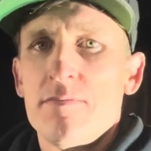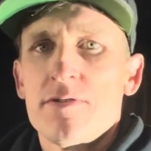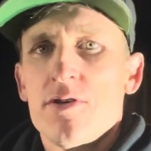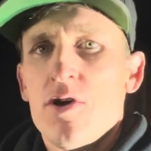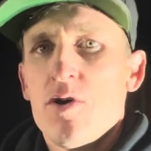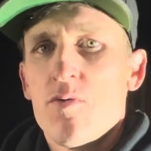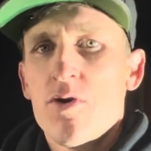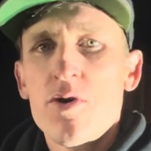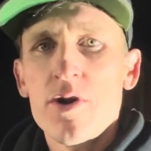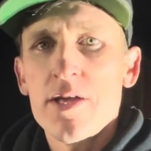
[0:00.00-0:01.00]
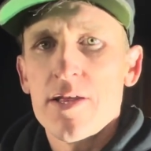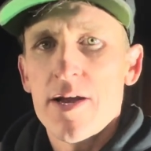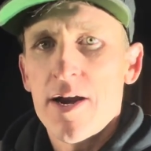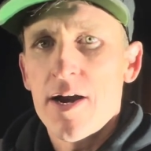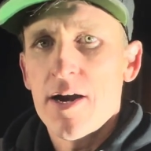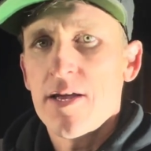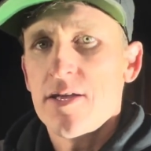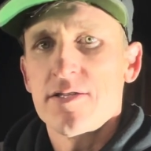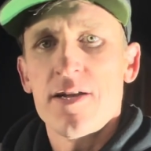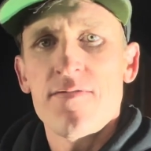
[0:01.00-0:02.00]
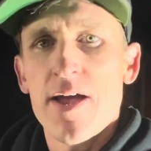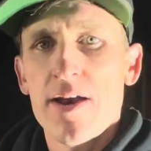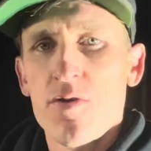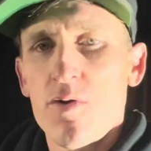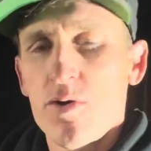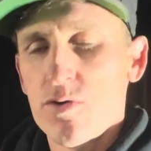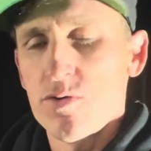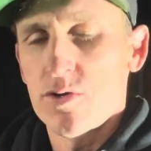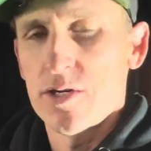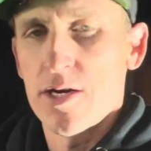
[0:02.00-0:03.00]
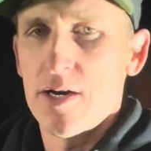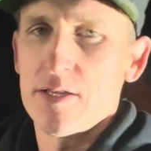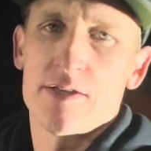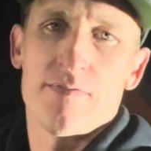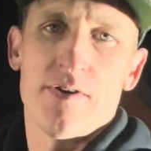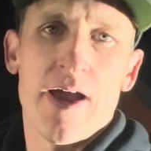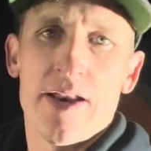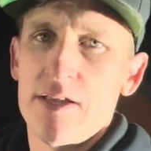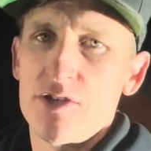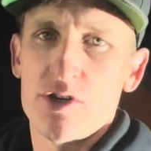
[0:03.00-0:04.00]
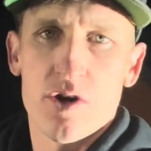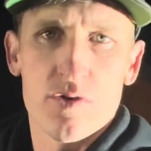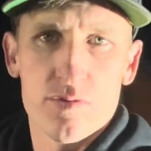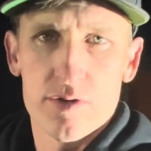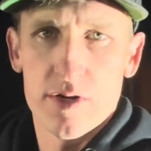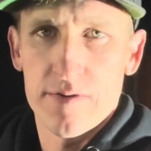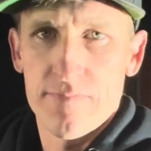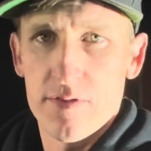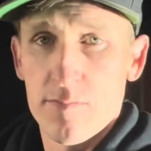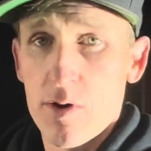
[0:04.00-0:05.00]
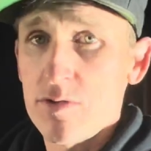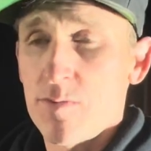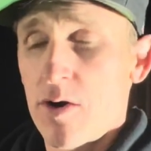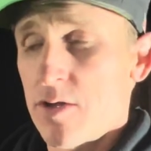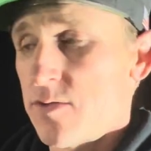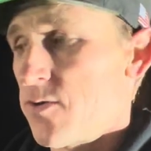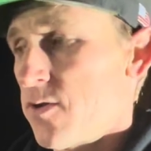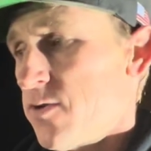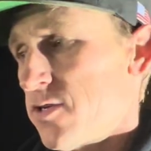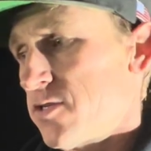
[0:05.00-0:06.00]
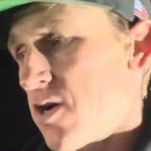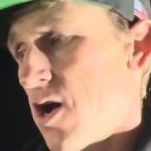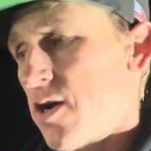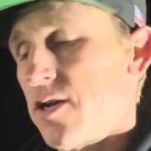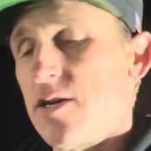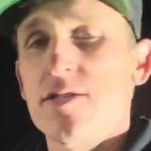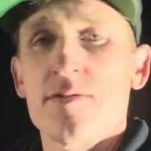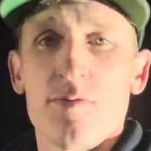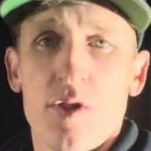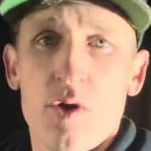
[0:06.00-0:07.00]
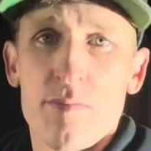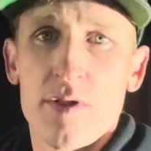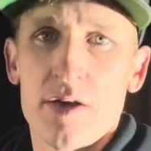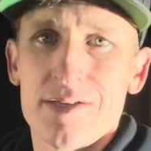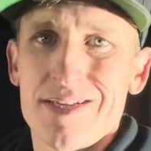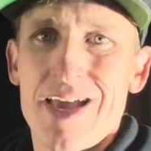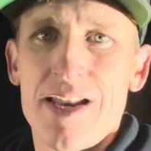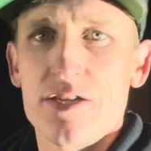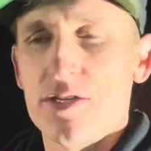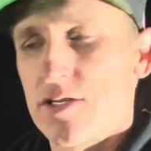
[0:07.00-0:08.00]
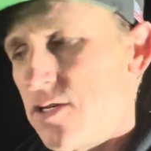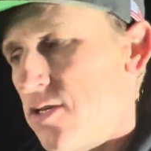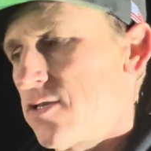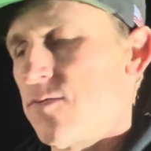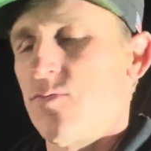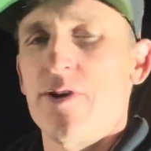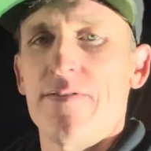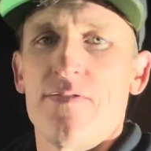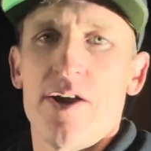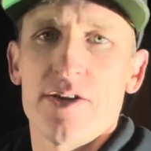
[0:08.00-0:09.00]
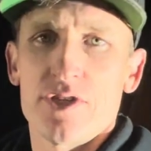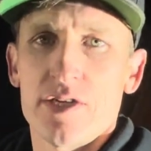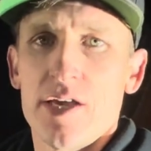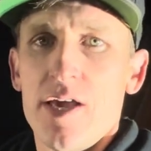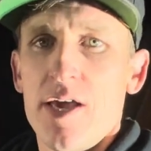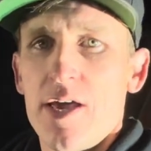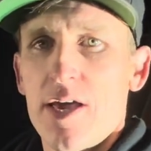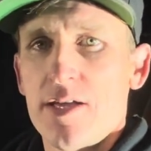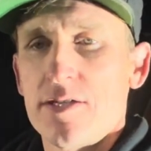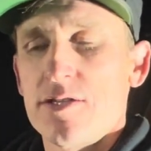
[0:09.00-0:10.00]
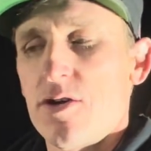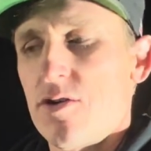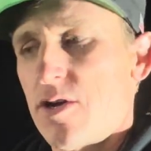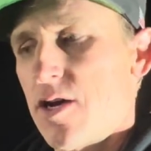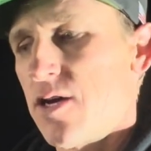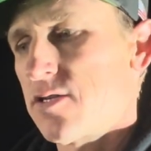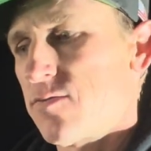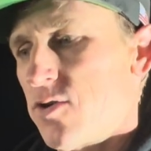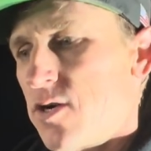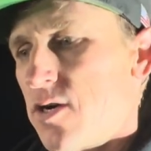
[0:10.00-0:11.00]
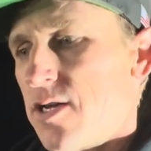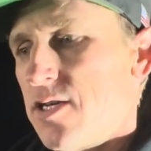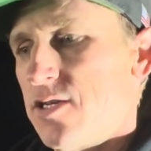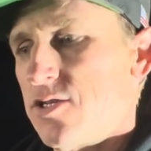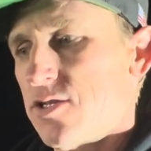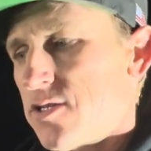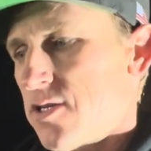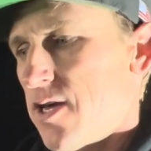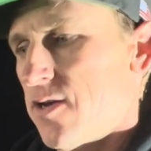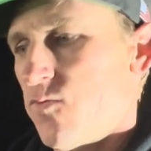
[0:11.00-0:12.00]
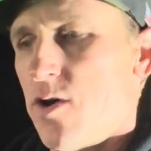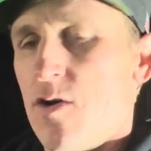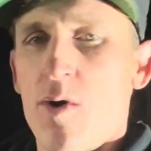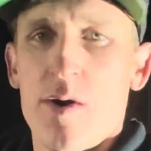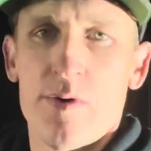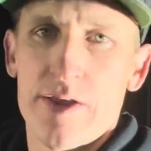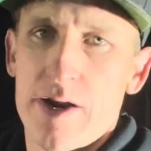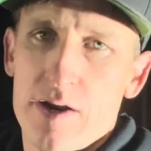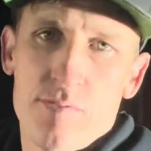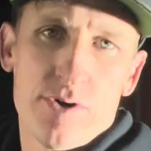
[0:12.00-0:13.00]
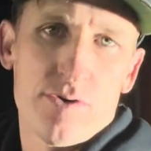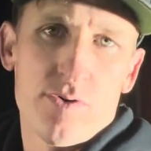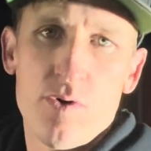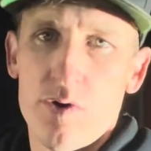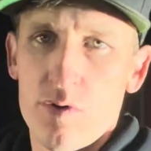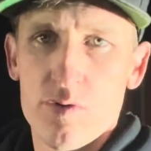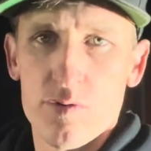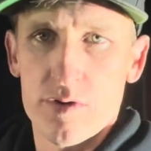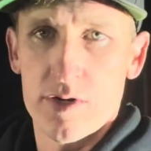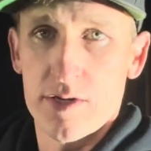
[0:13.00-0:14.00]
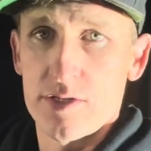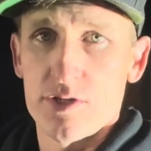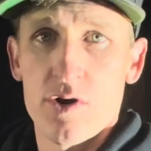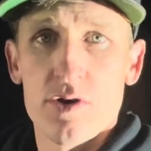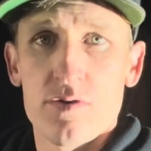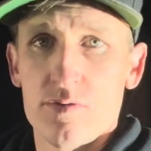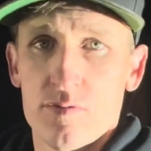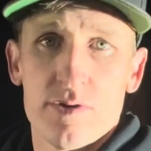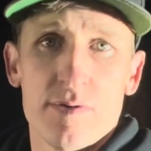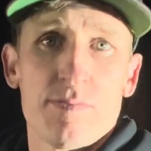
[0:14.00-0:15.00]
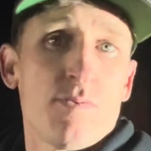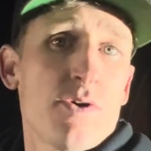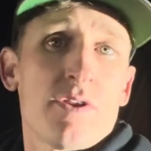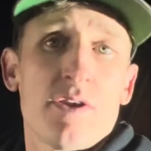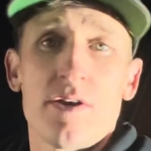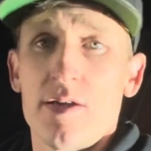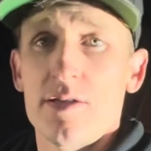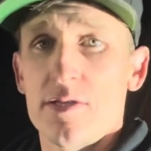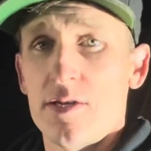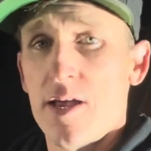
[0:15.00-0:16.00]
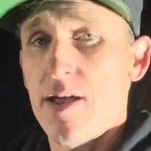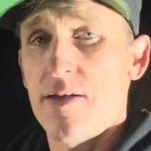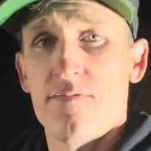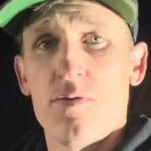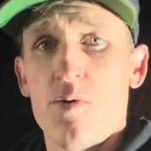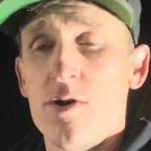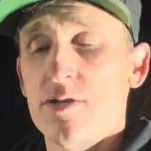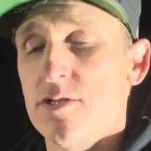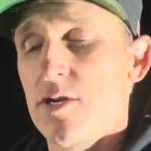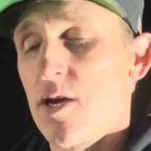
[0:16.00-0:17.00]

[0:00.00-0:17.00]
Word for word: So we're already there. It's never had an oil cooler done. It's never had EGR cooler done. For the most part, it's pretty much stock. It needs some glow plugs. It kind of just needs some refreshing. And so the customer, he just said, well, while we're there, can we do an oil cooler and EGR cooler? Would it be worth it? And I said, yeah, of course.